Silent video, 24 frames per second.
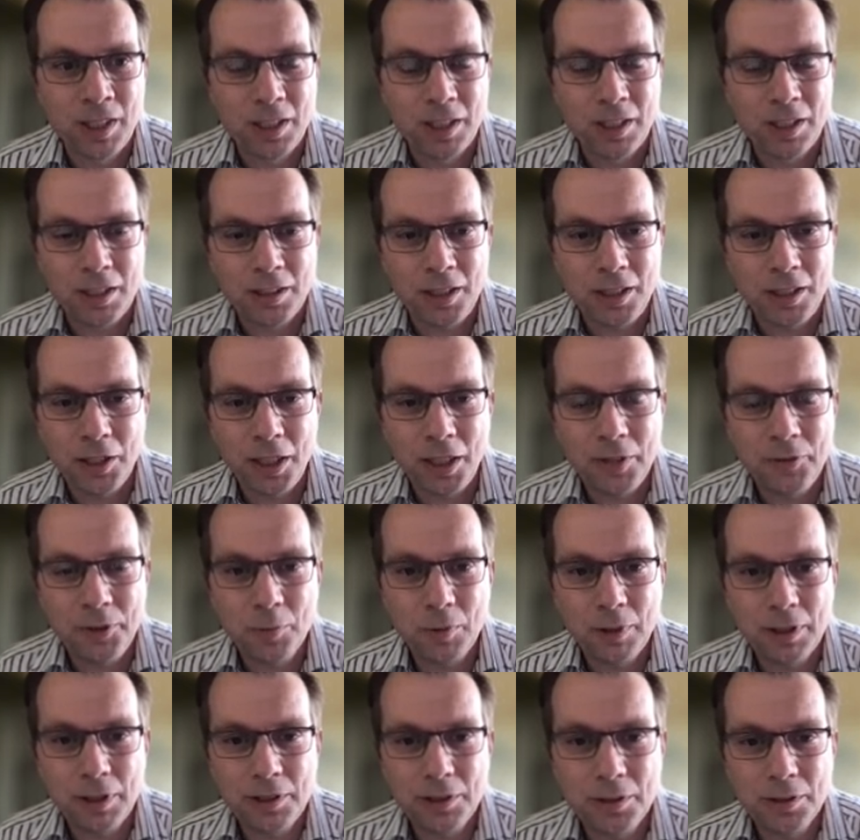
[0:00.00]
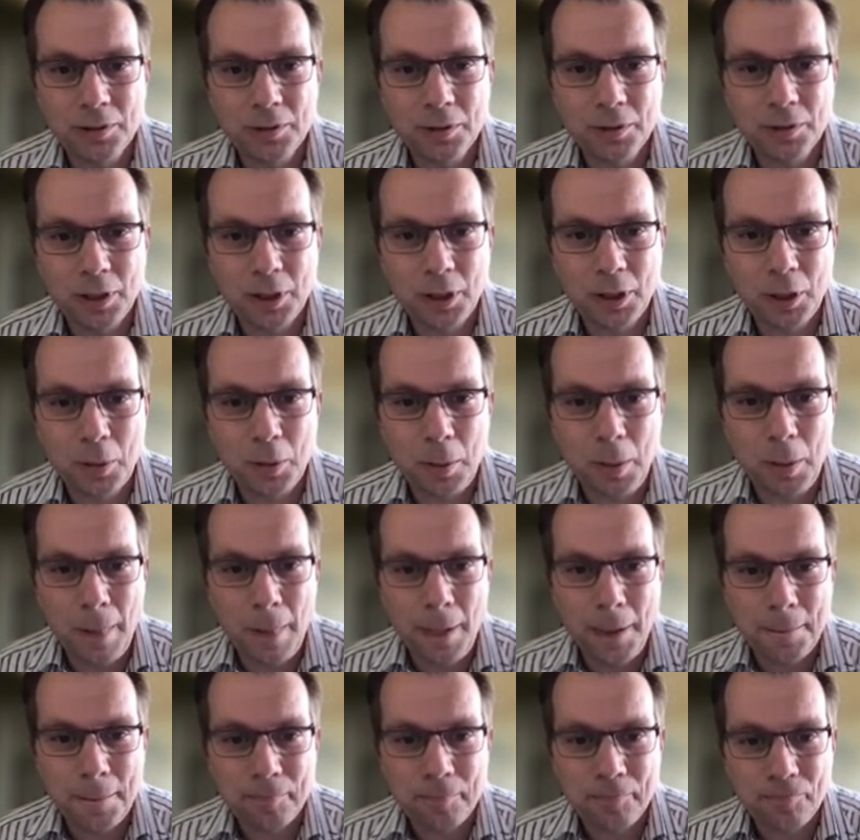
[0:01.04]
Now, if you want to uh,
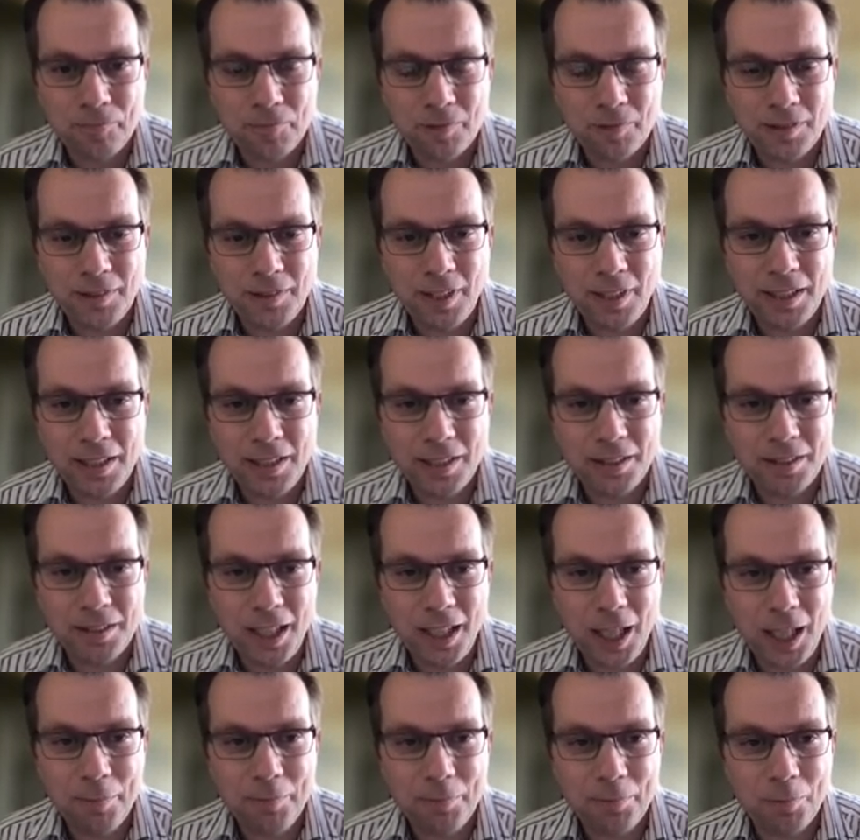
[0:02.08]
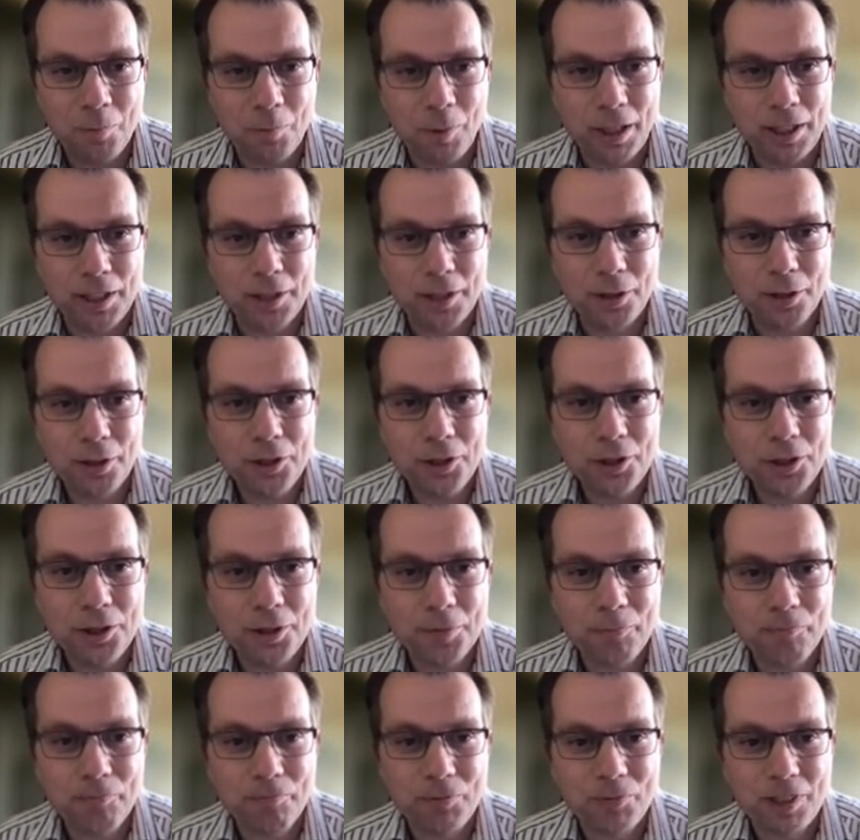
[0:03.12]
take it up one notch
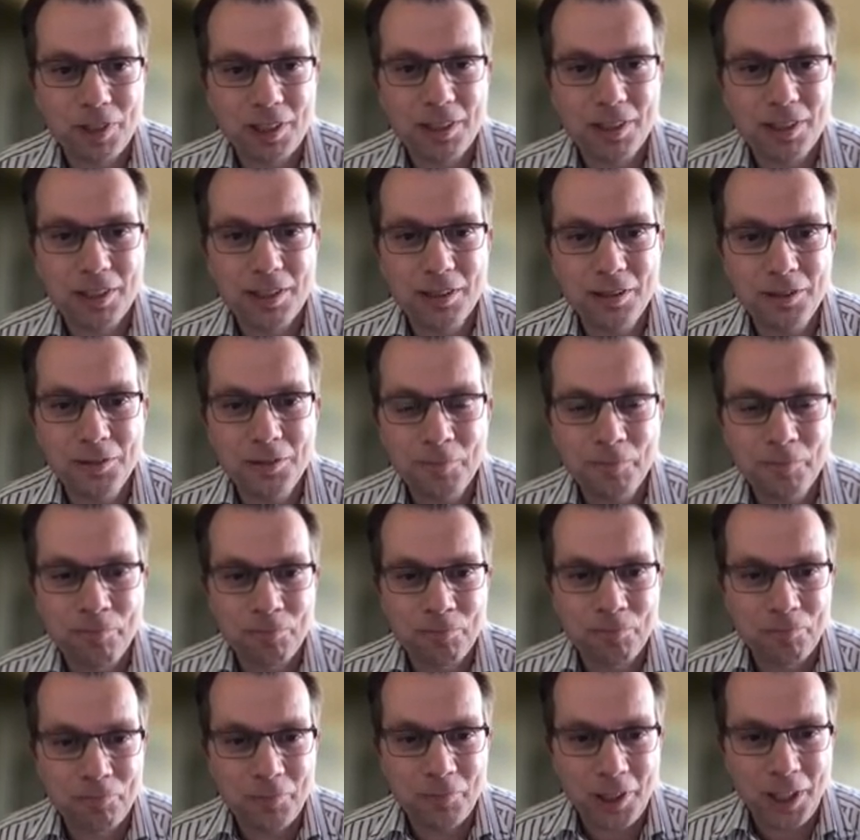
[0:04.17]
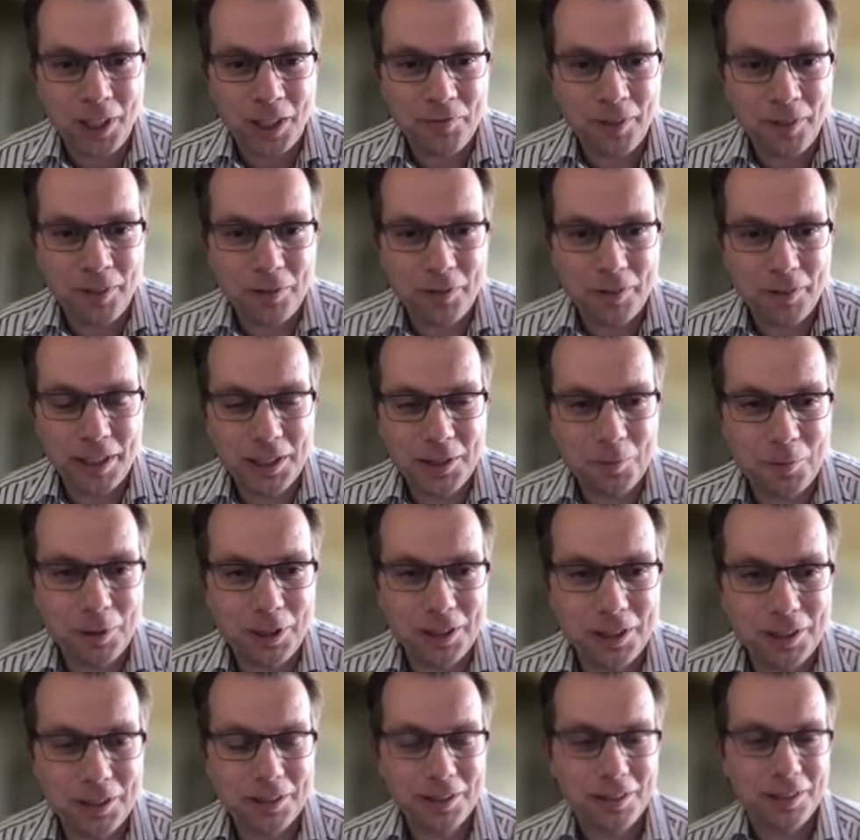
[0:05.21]
still, I found this
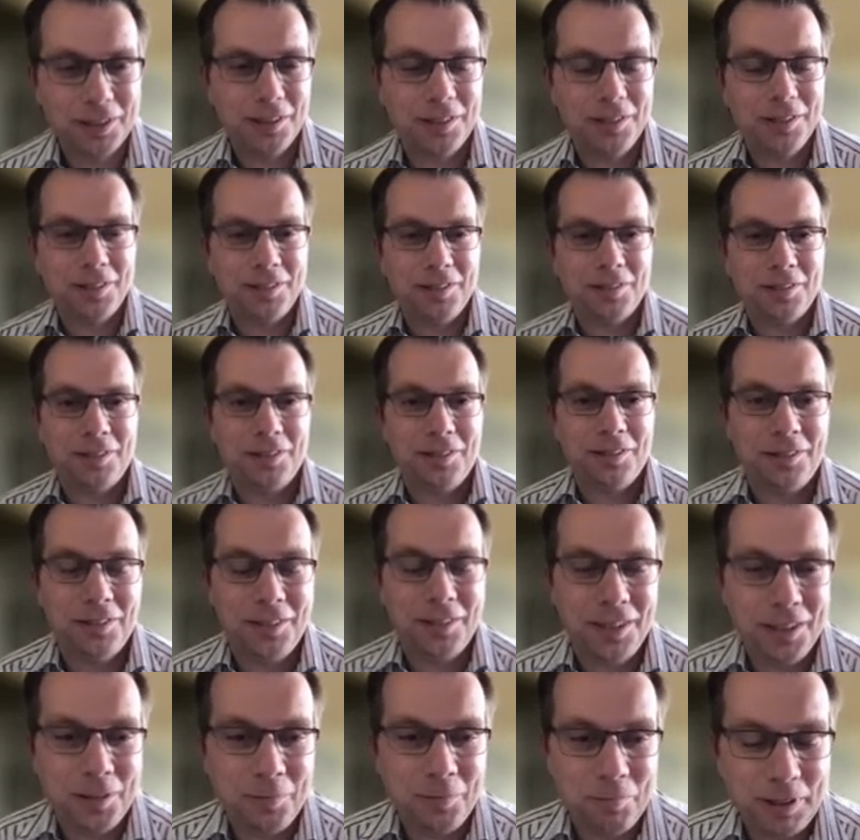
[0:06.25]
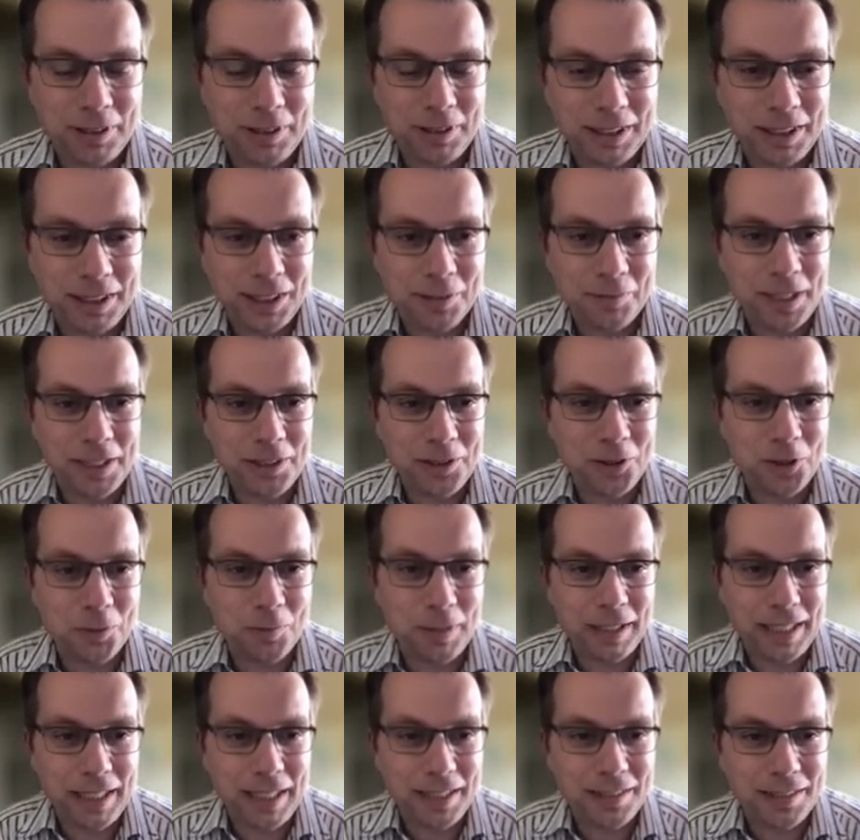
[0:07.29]
one, uh, uh, particularly in relation to
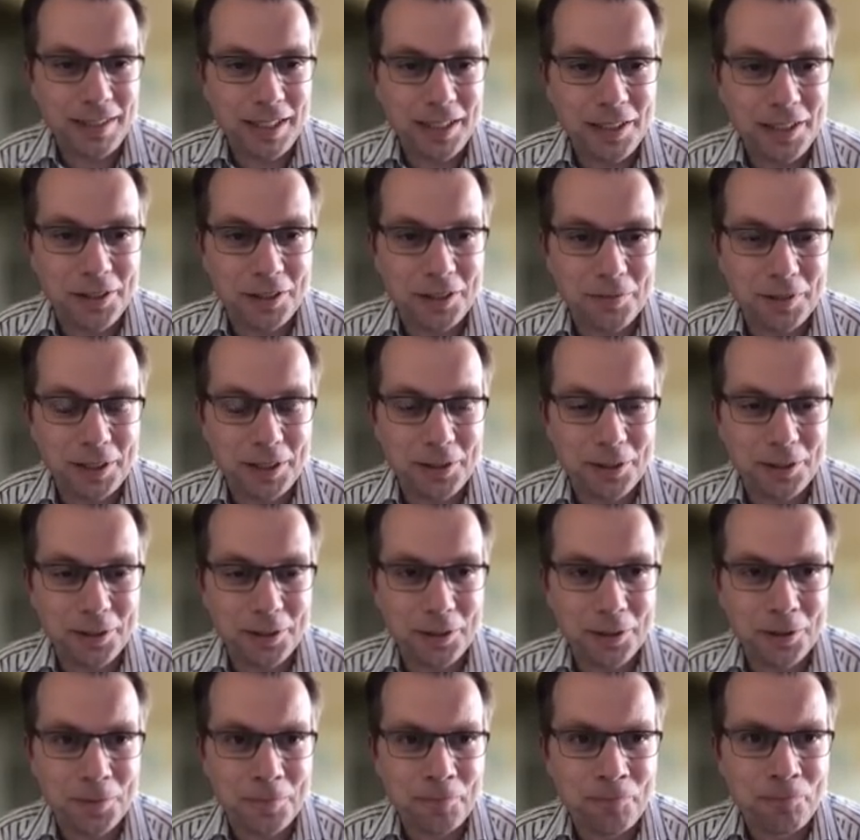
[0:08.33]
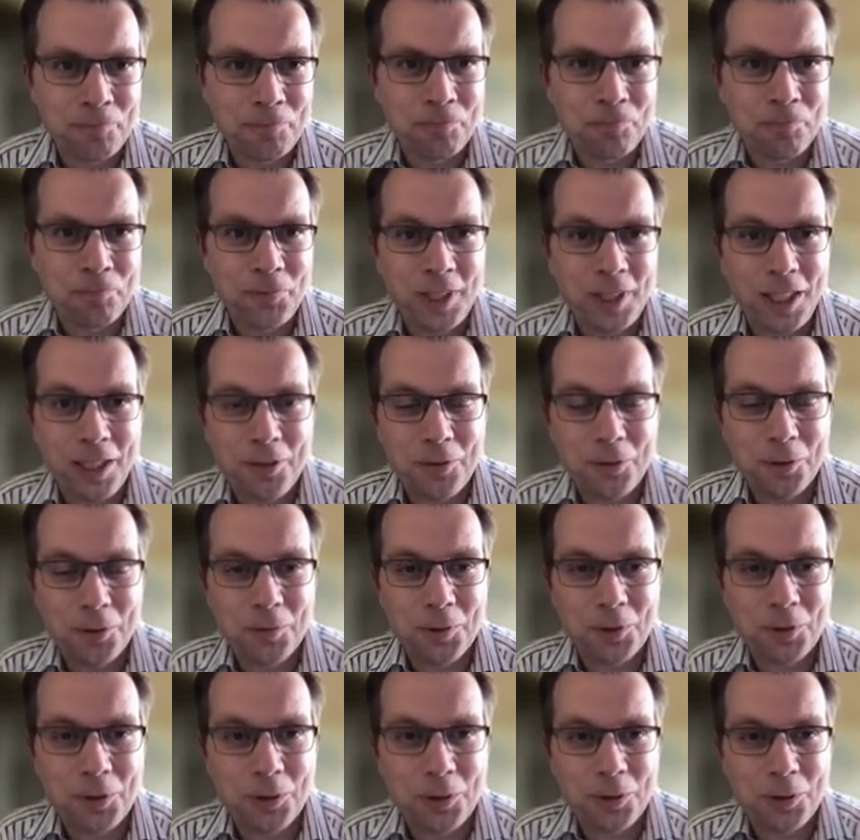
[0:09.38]
my extinction research, that I thought
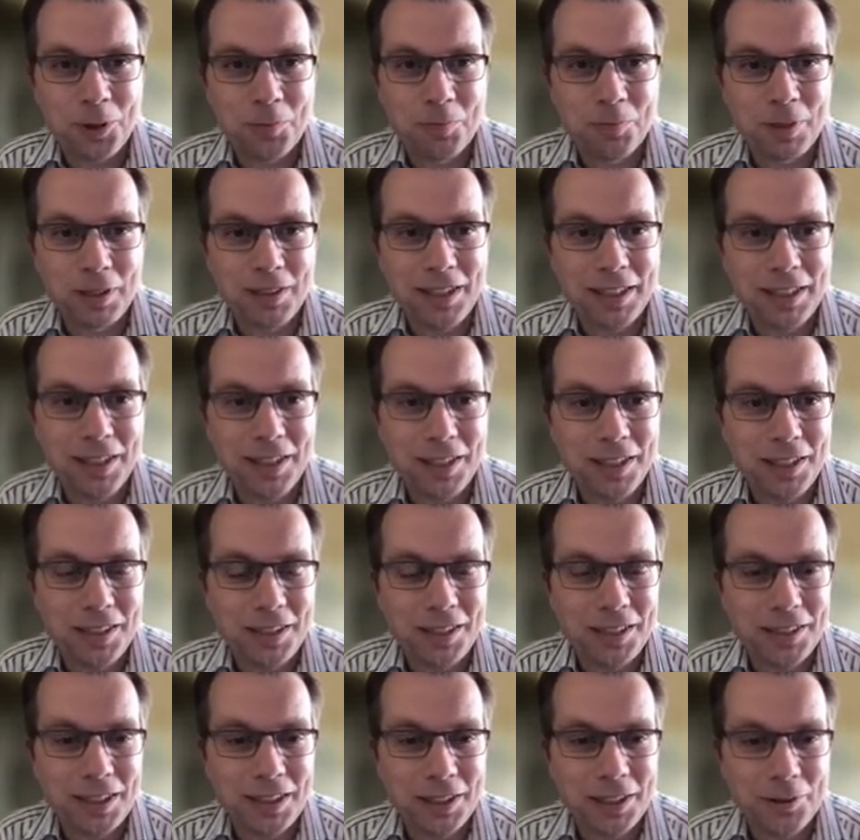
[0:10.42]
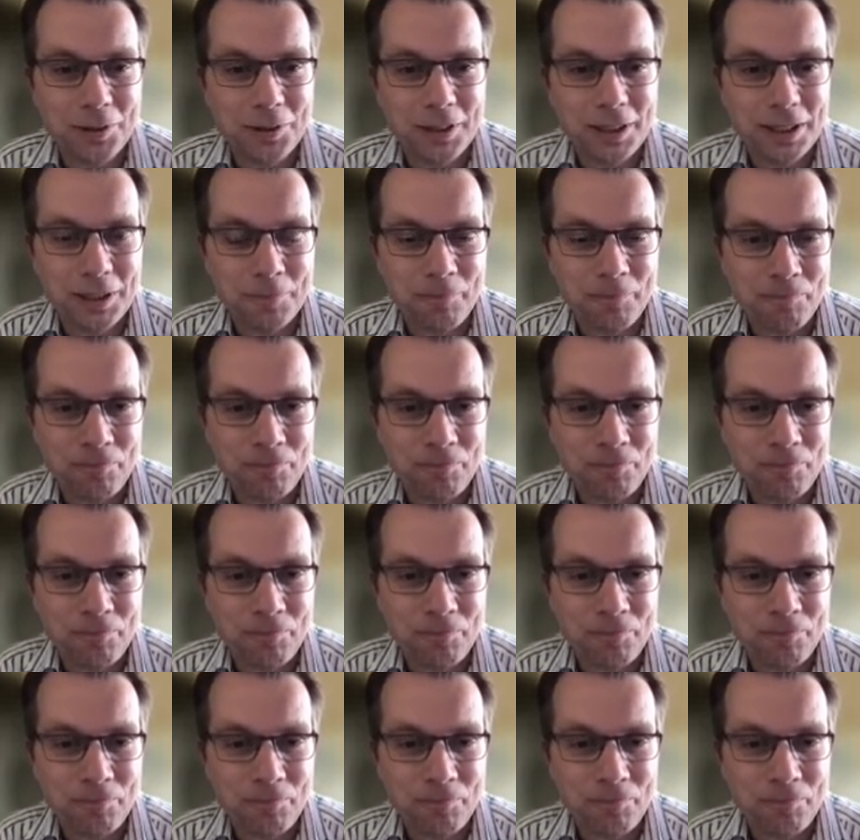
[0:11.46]
was also particularly interesting,